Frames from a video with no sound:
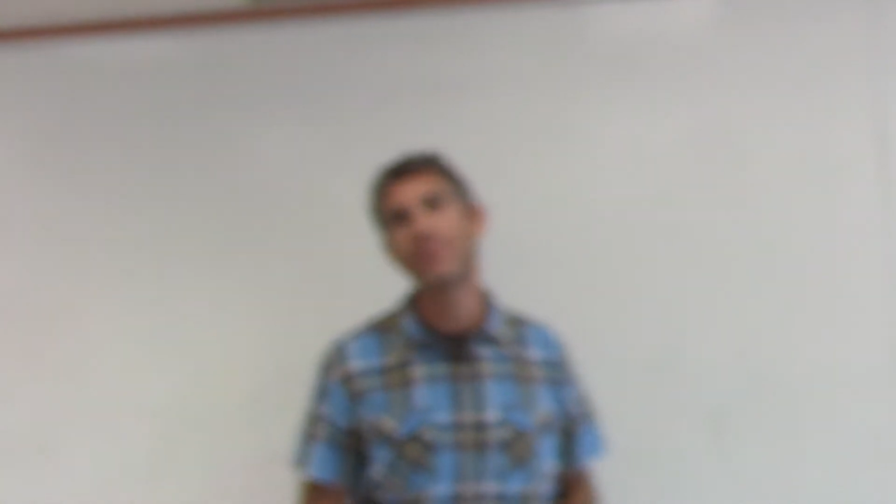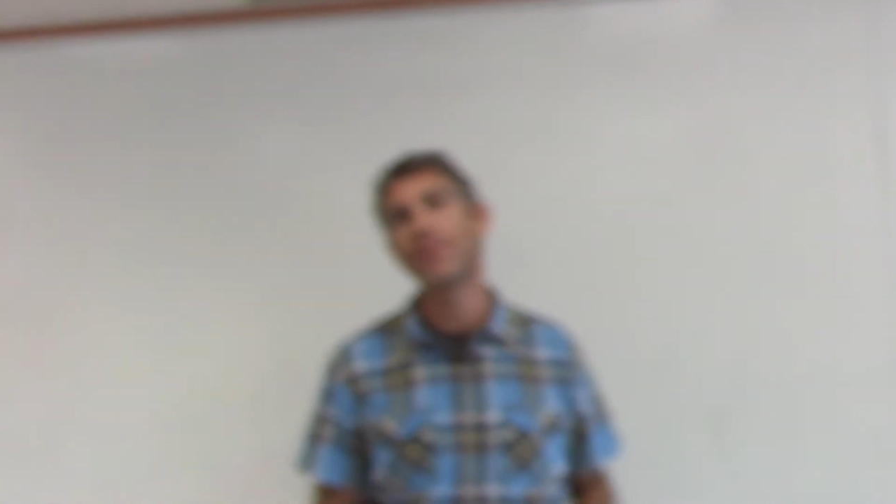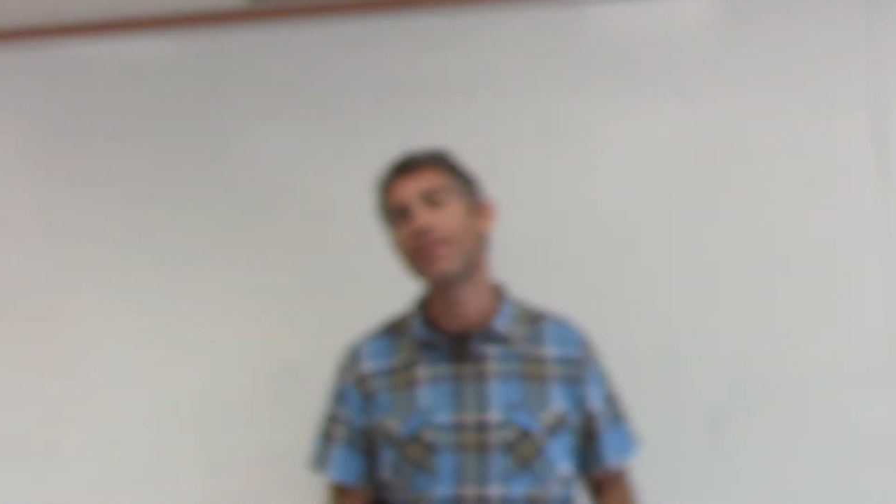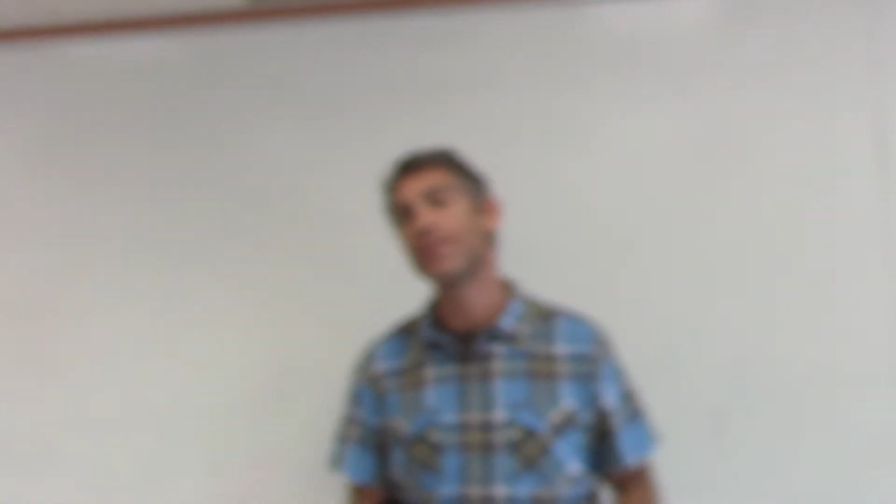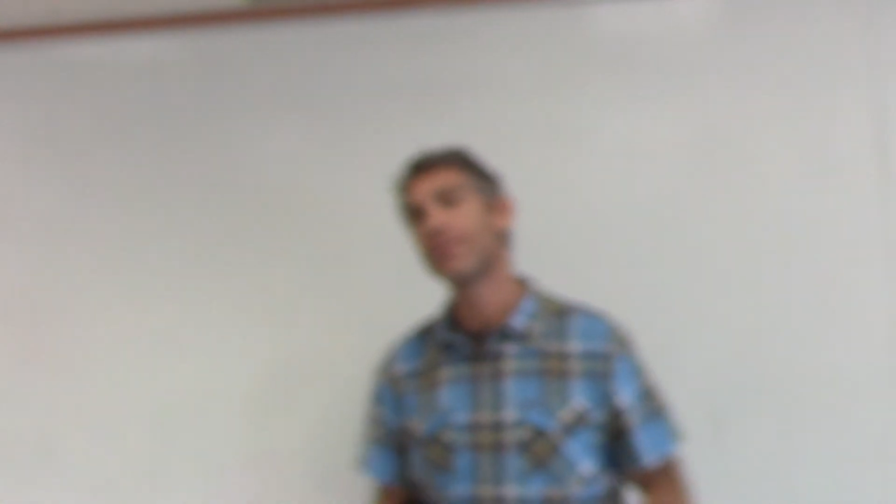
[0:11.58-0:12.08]

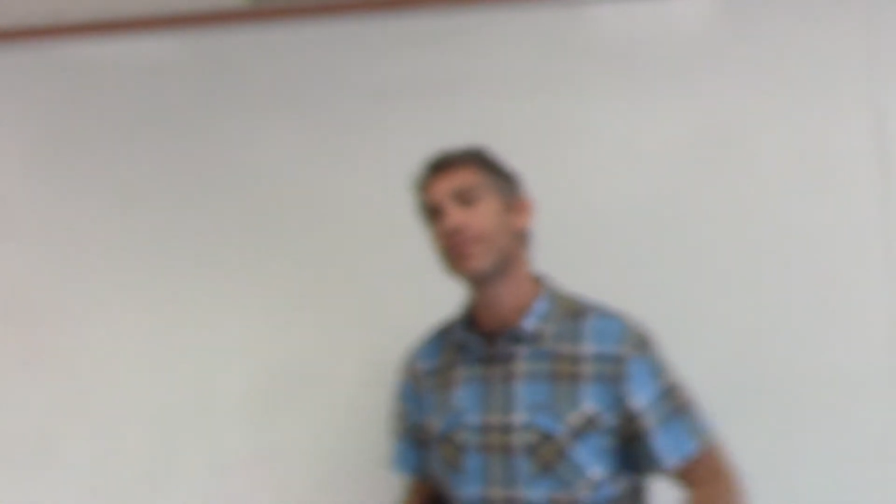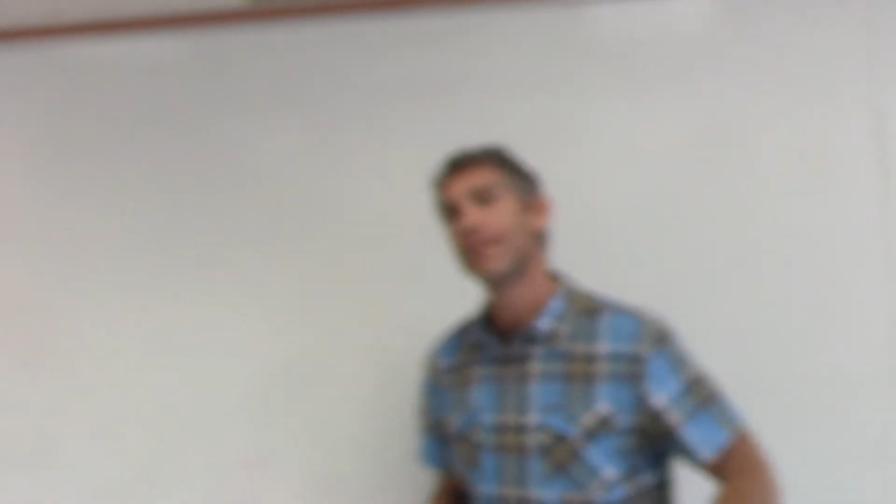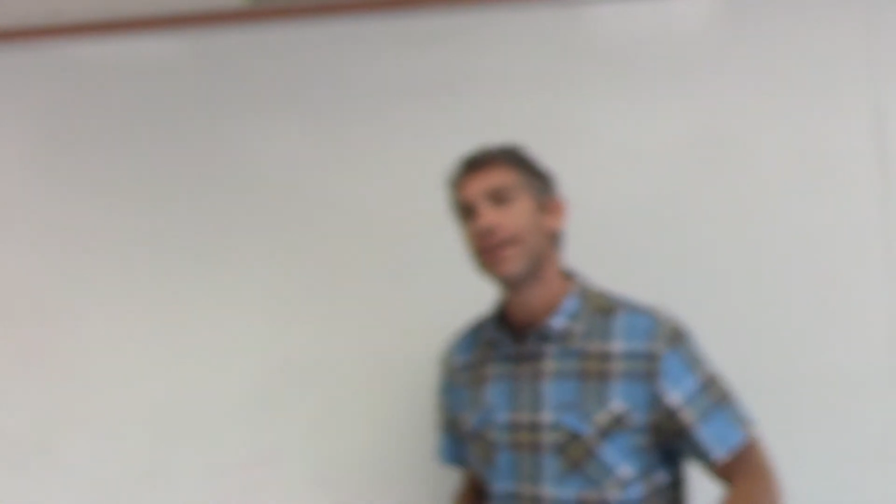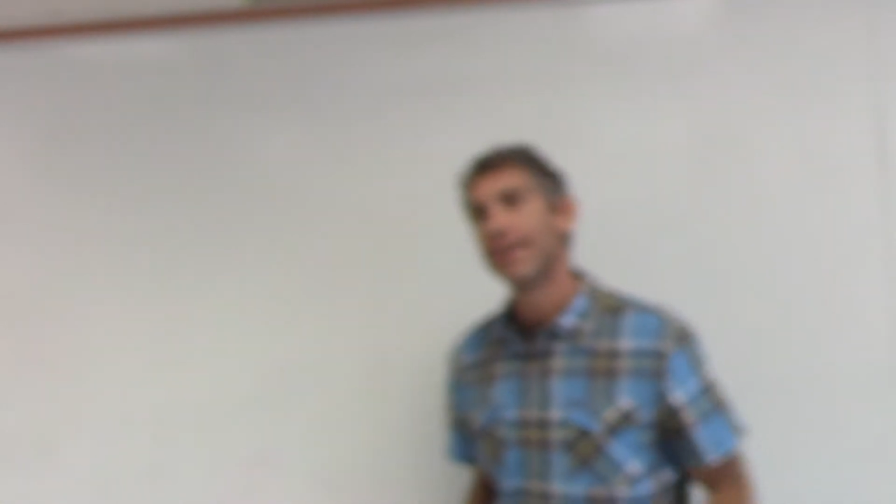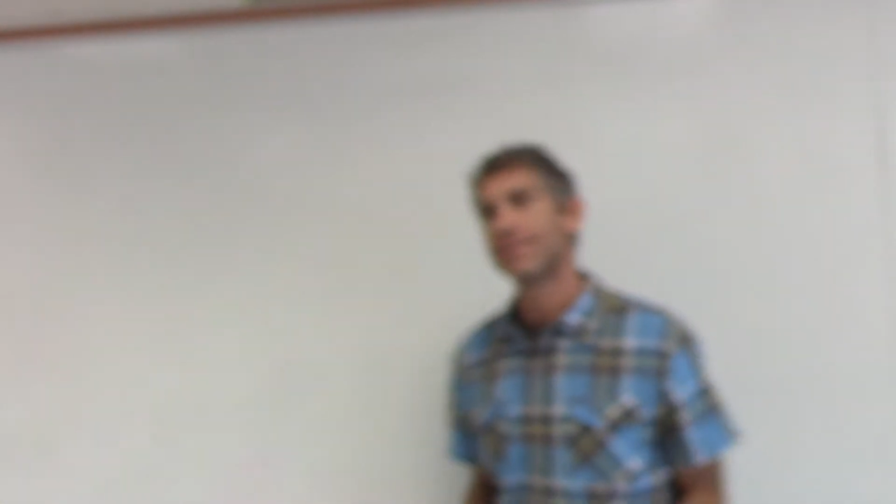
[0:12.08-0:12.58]
video
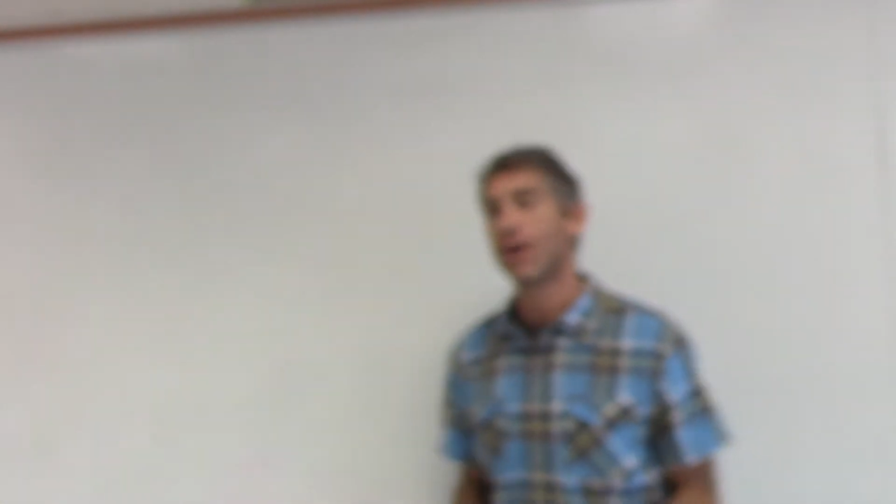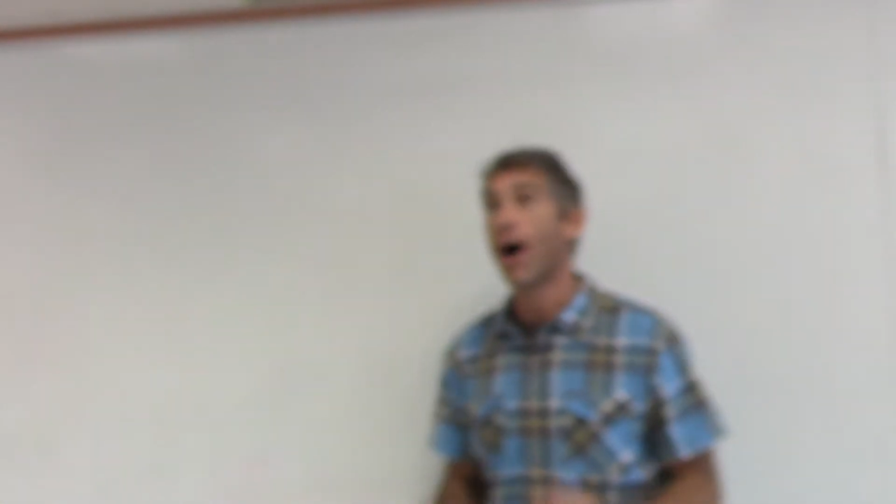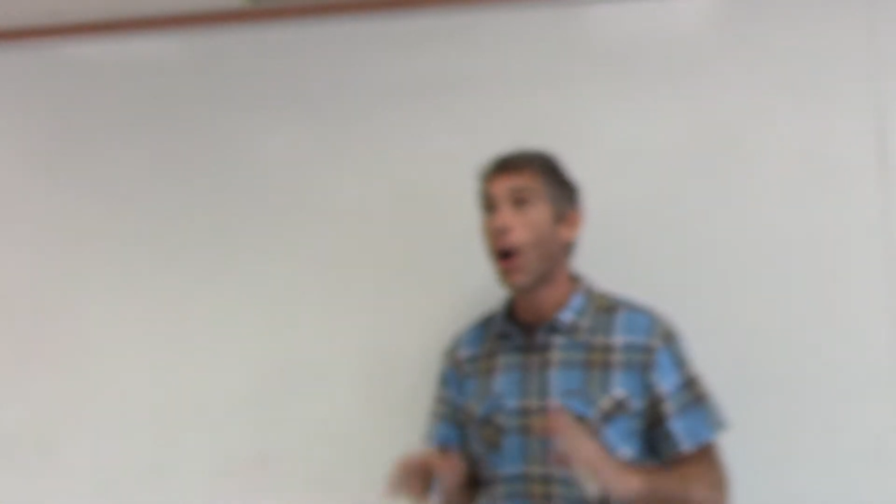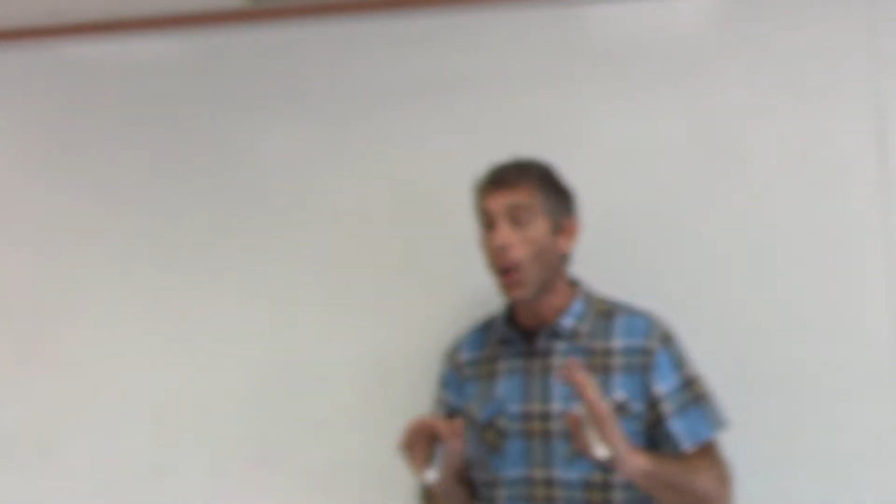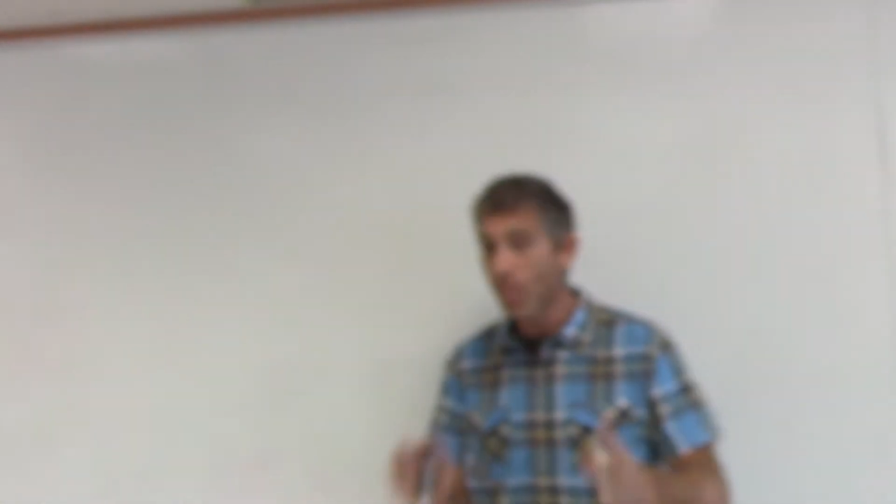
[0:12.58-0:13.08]
is
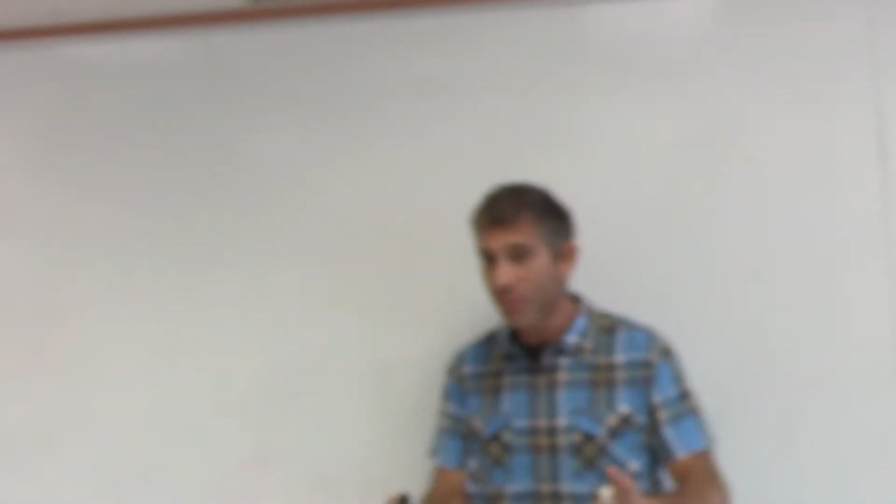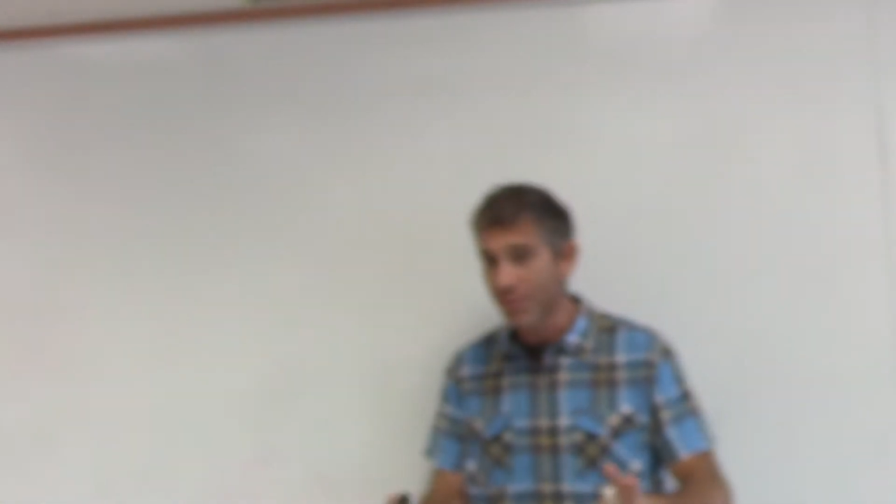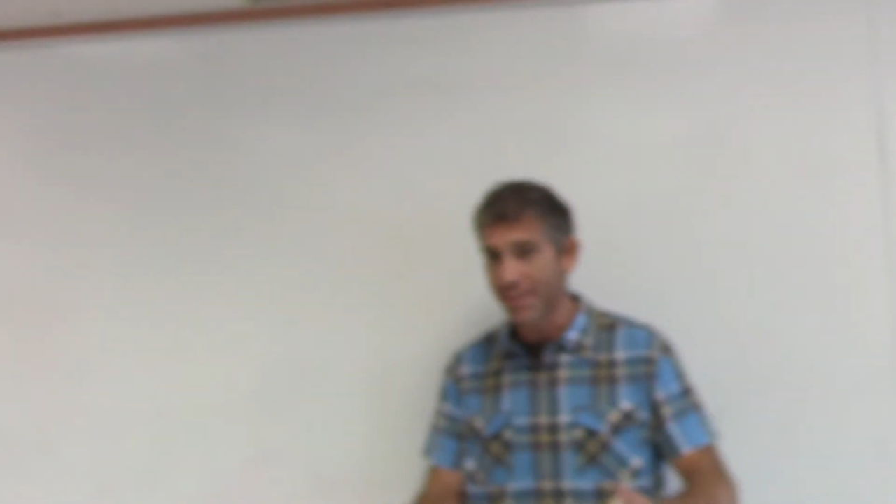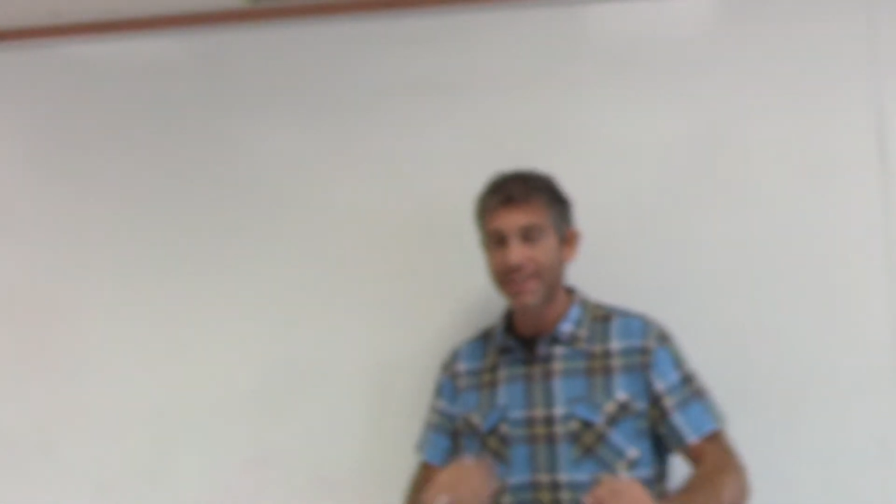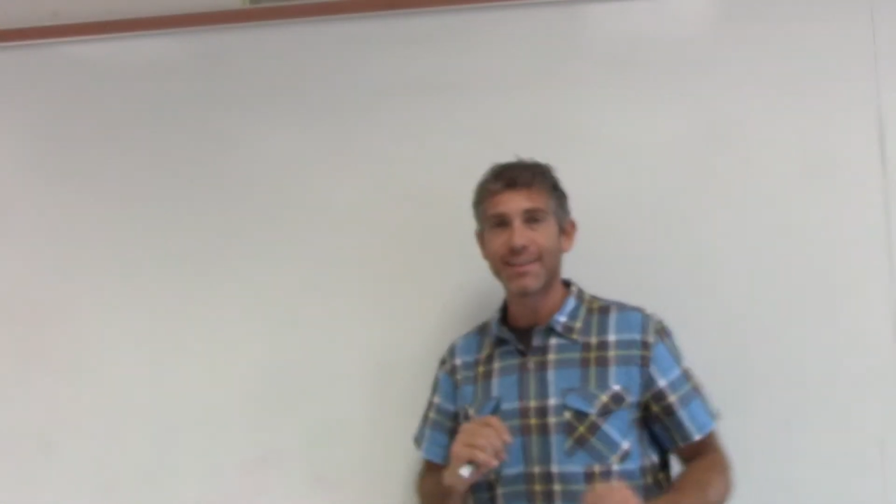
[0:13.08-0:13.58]

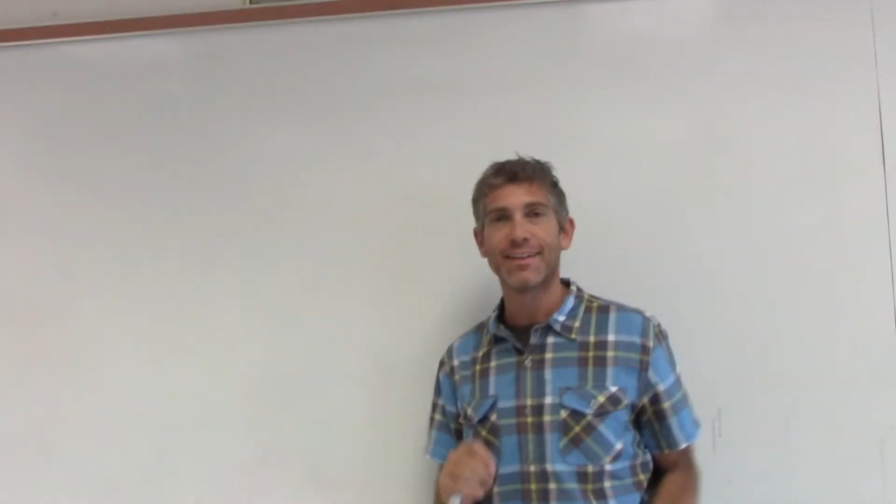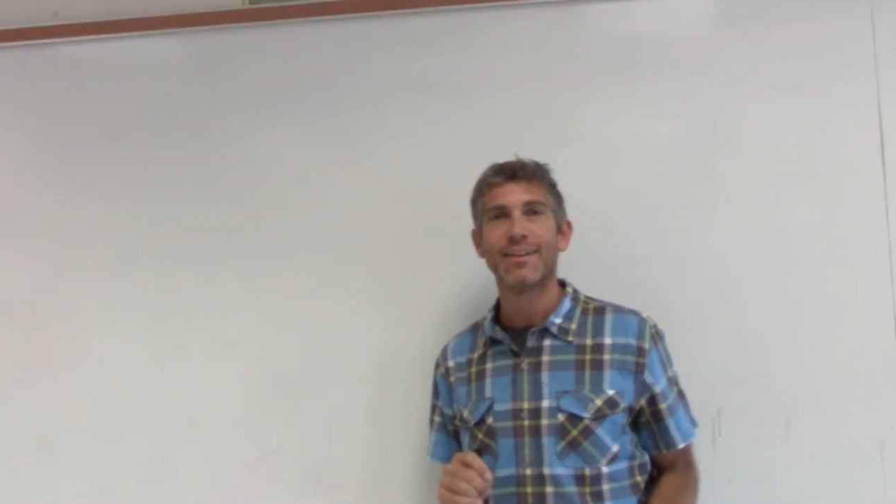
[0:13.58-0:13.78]
hopefully